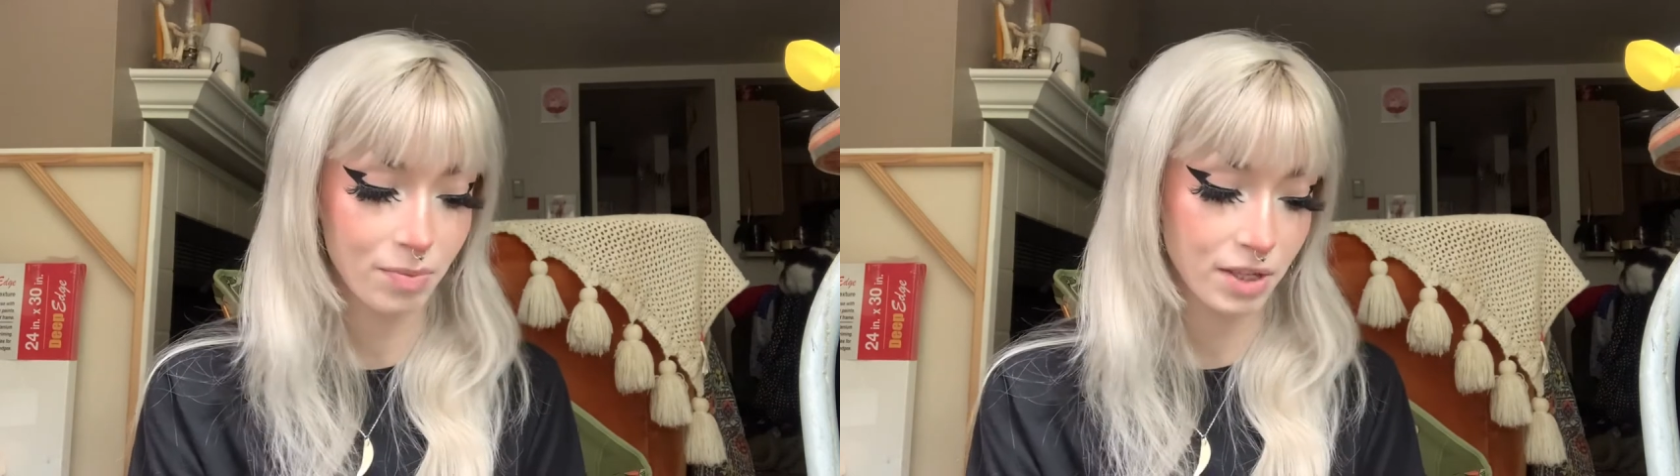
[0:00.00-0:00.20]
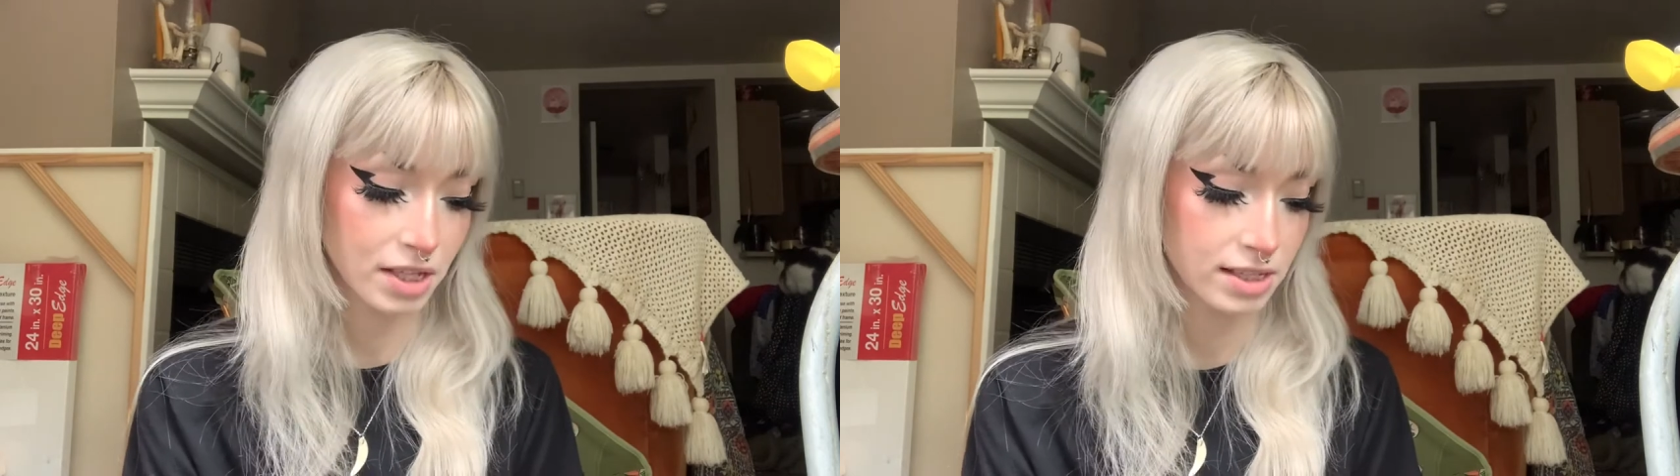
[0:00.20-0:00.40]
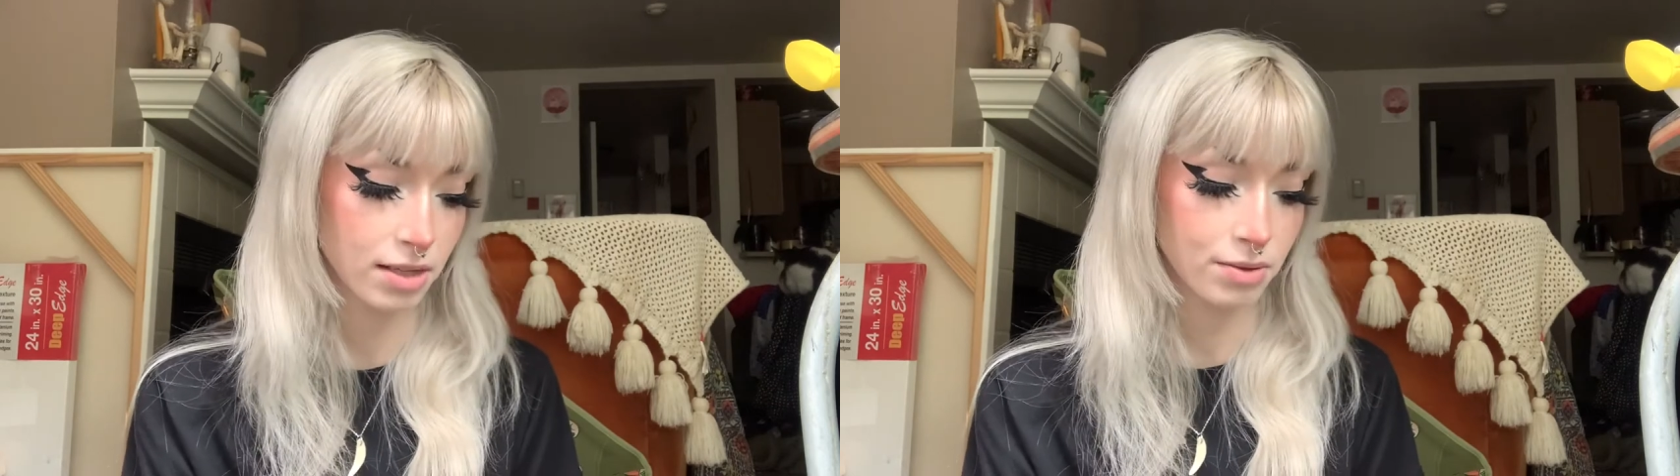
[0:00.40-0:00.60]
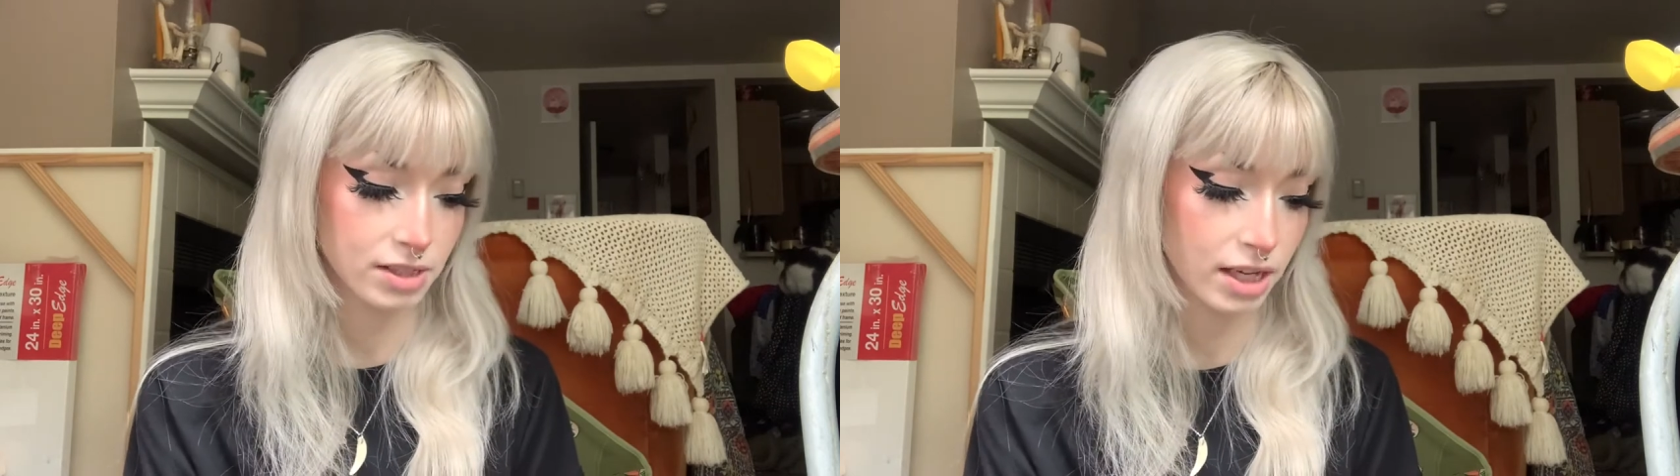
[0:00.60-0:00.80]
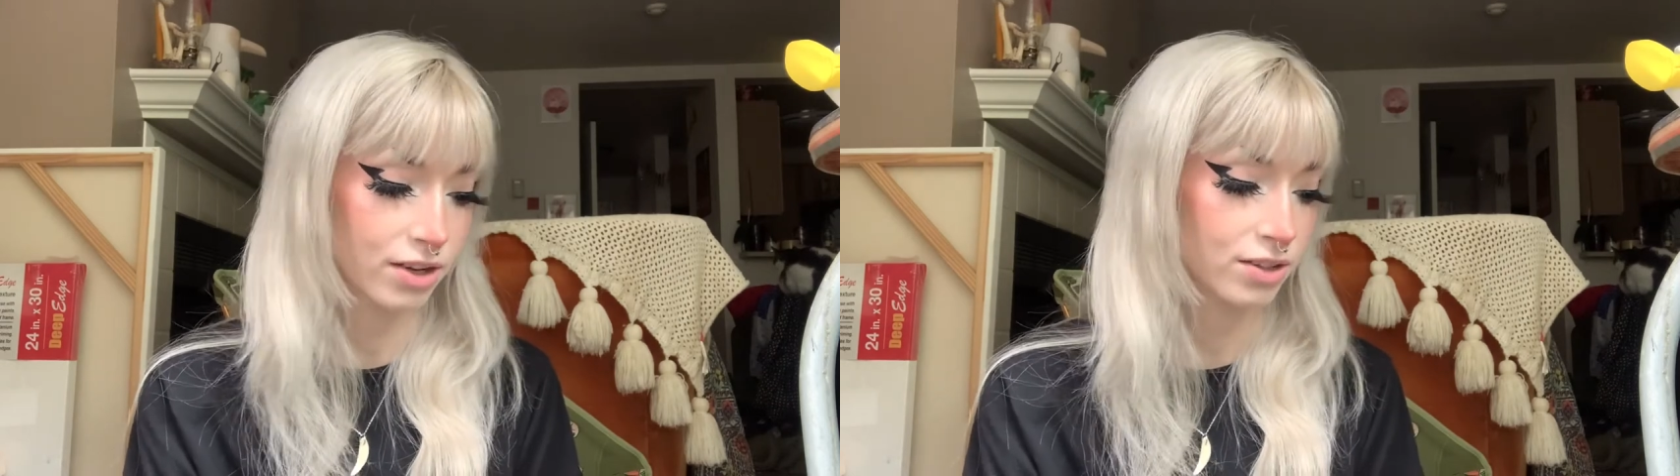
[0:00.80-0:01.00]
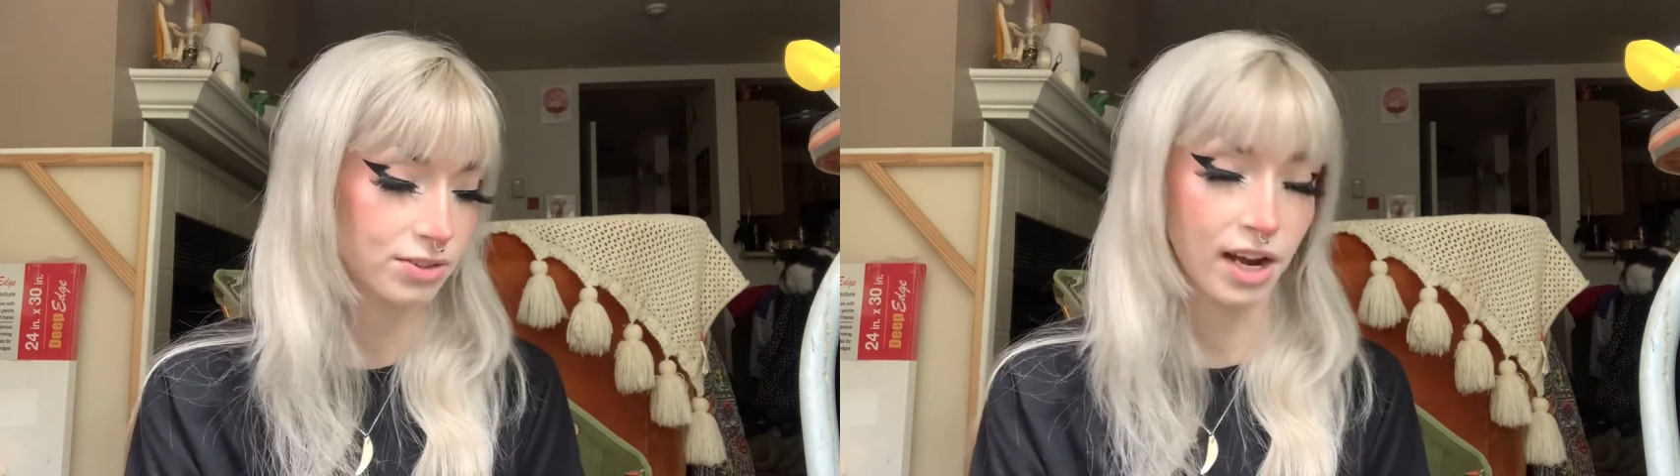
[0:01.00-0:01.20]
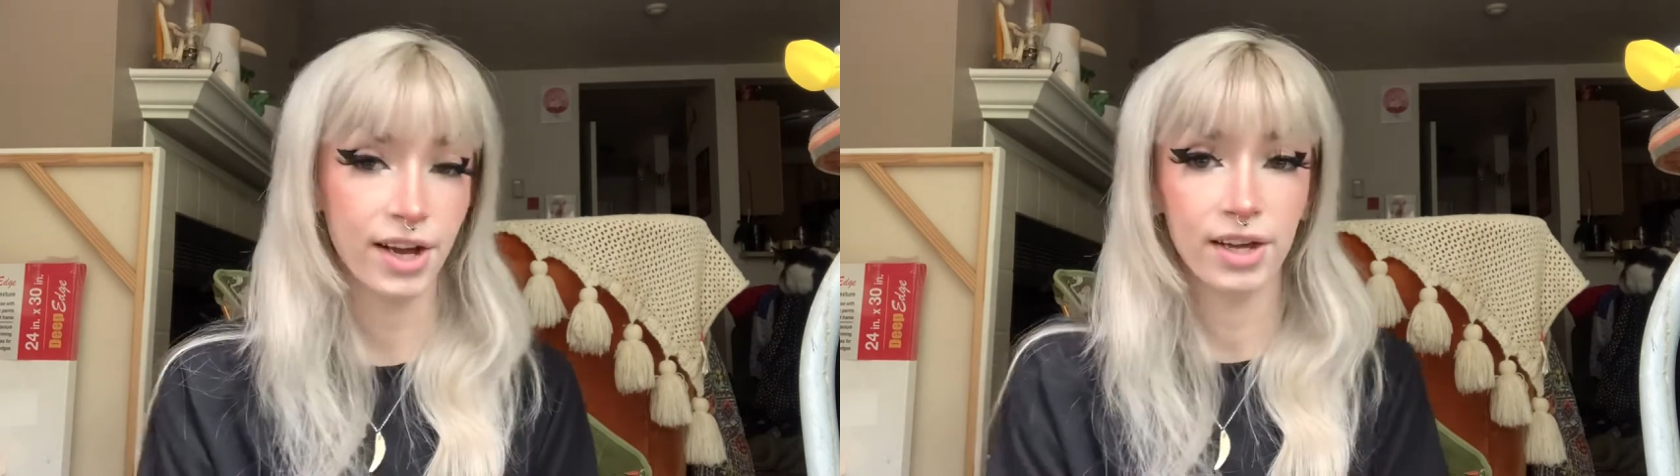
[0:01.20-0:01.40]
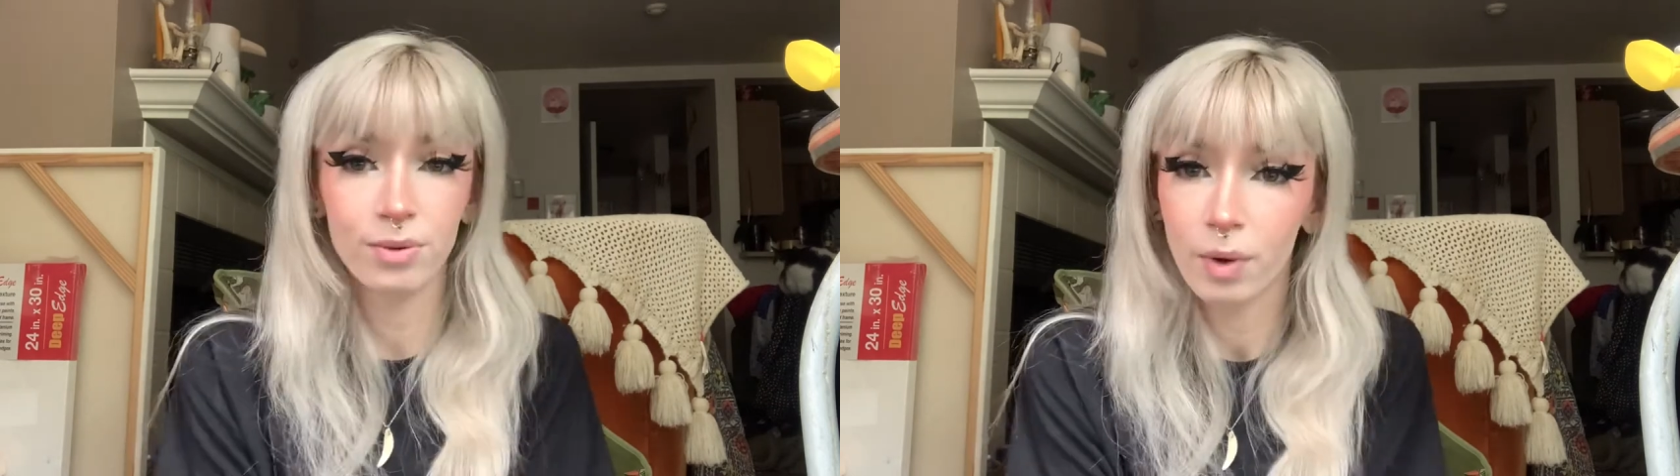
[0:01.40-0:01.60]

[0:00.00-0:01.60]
because they were scared of the dragon.